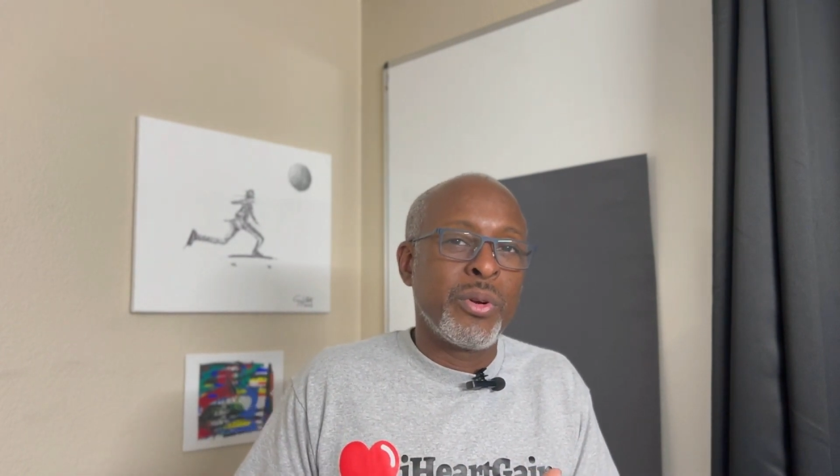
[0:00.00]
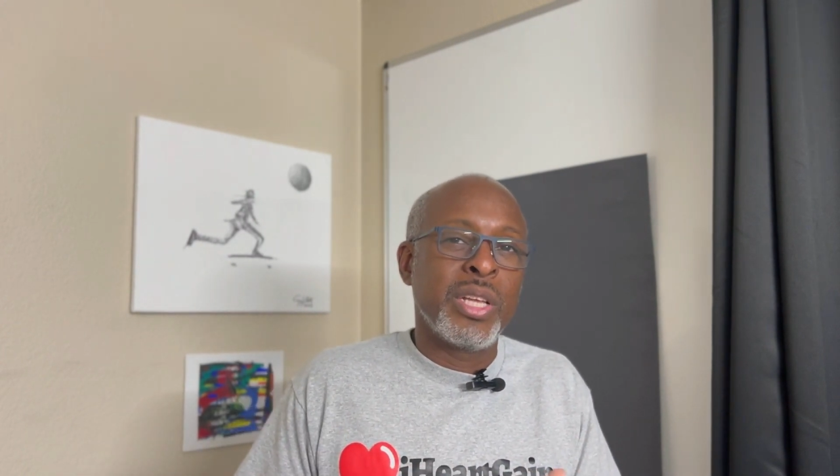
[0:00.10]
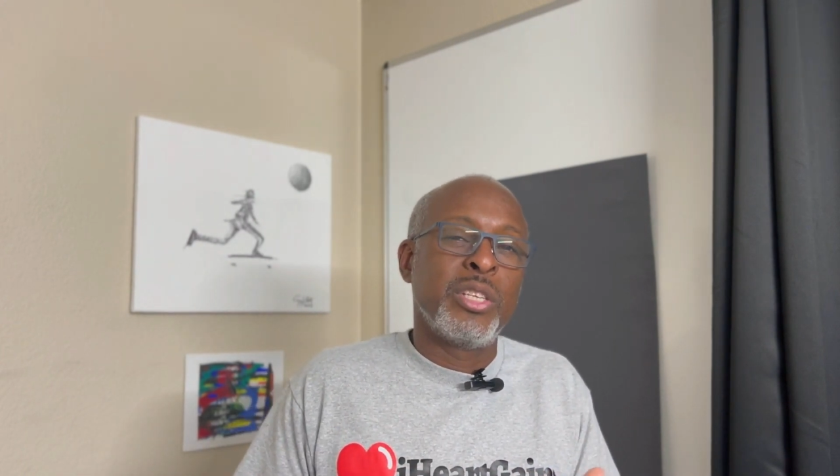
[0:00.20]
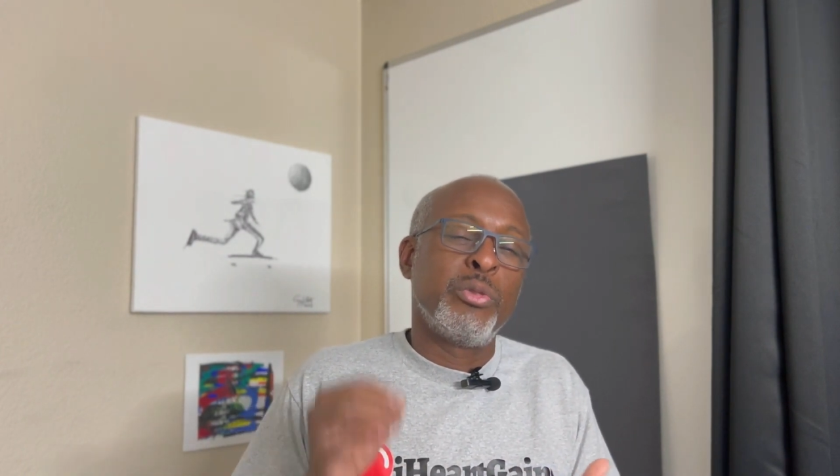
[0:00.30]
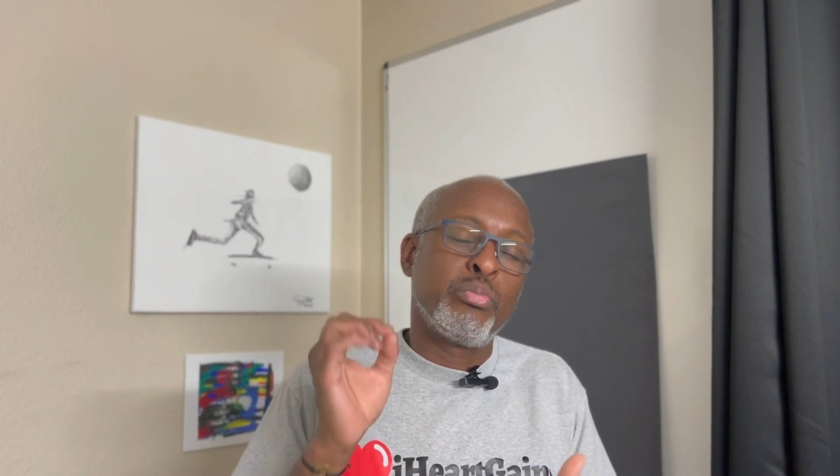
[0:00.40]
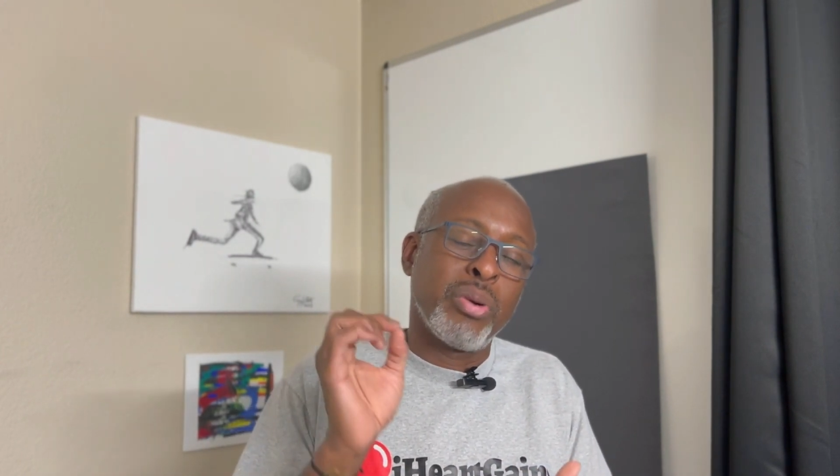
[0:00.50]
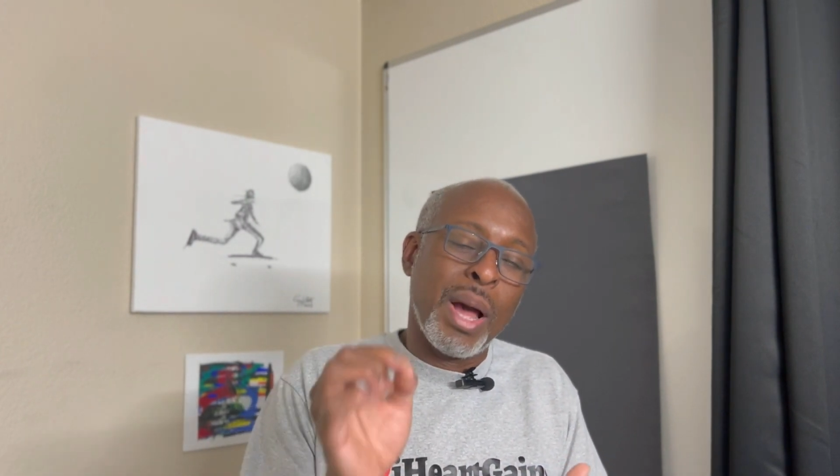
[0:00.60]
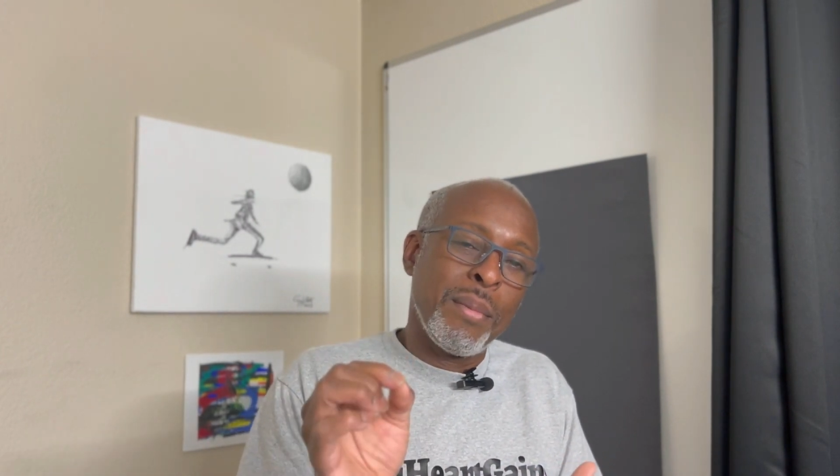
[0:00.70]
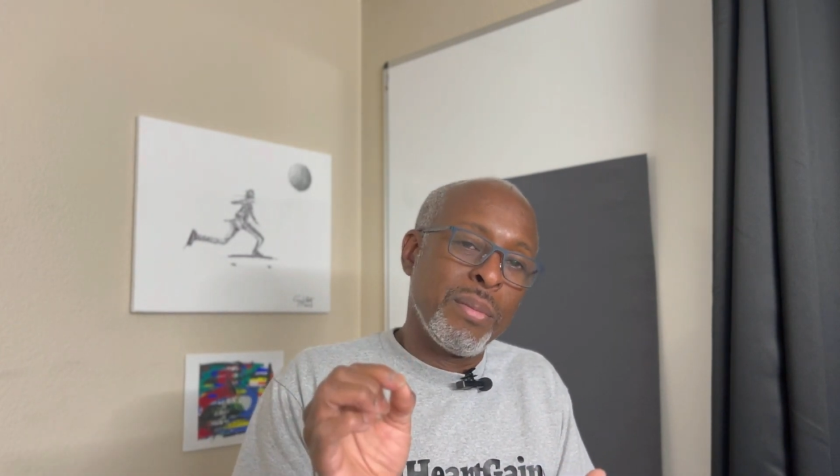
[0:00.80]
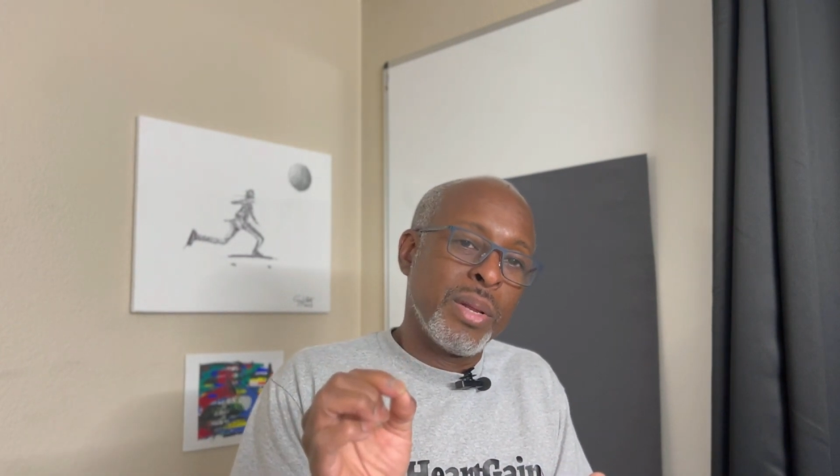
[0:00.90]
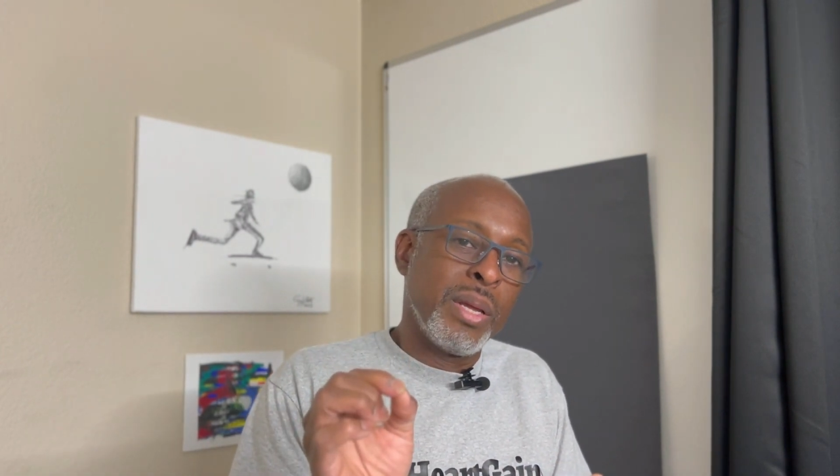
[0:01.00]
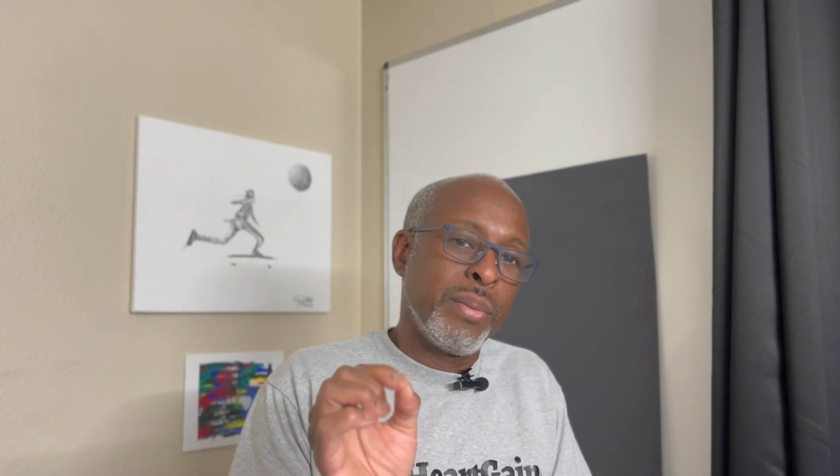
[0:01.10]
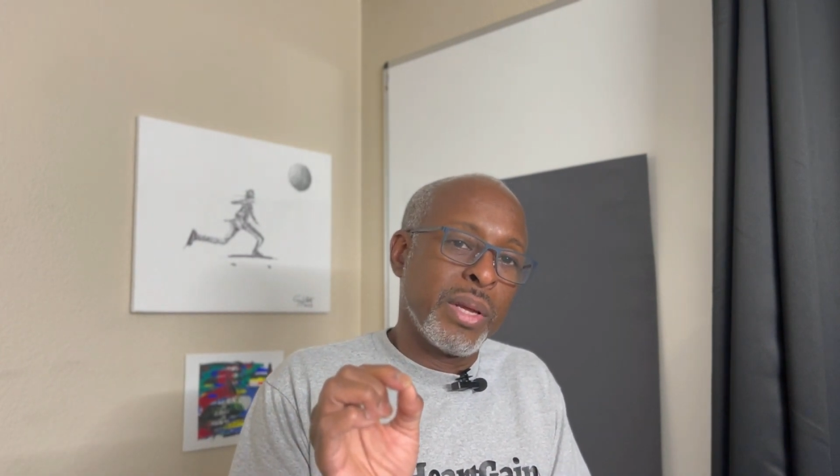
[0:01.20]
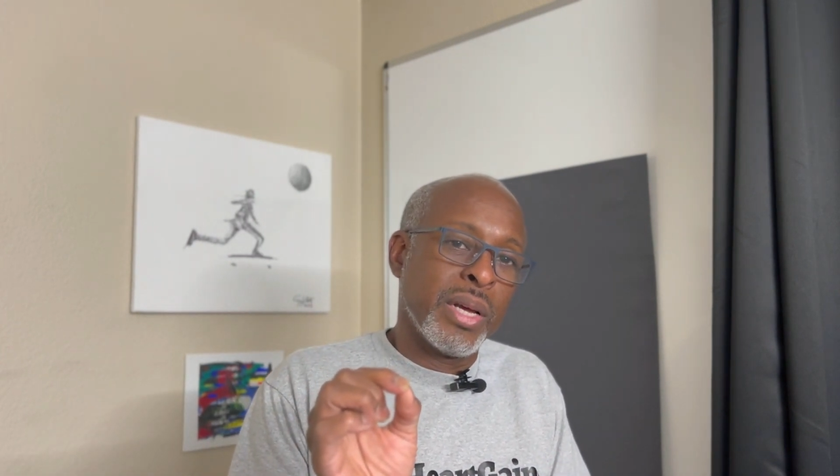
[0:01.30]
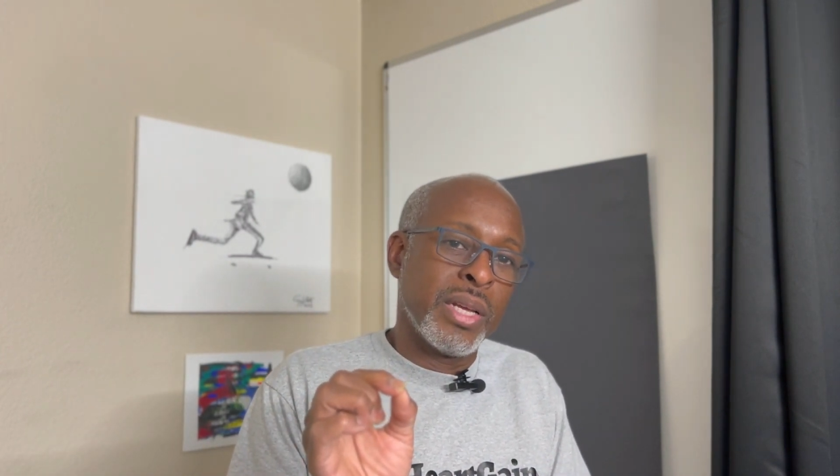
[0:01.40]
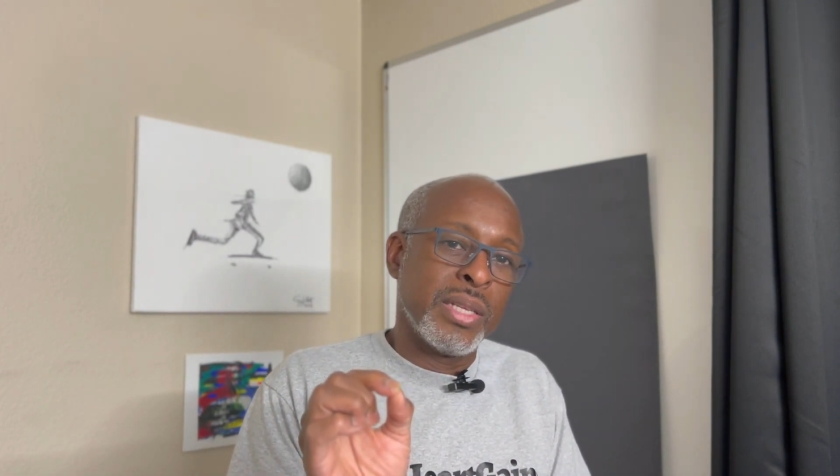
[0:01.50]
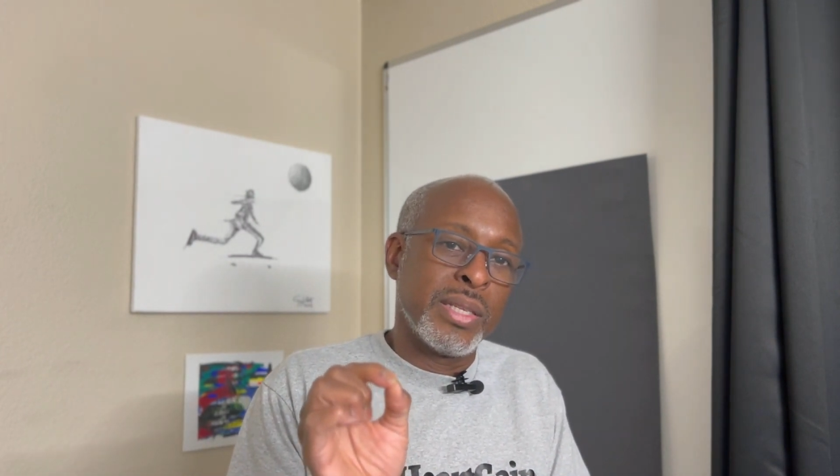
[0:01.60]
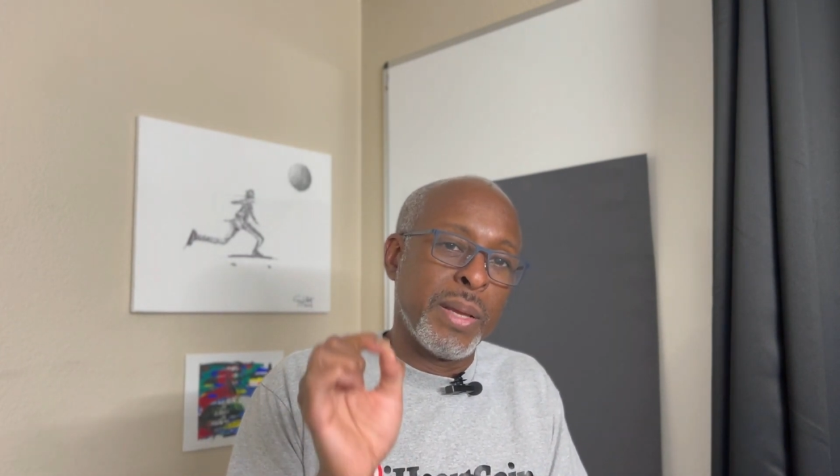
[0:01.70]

is probably because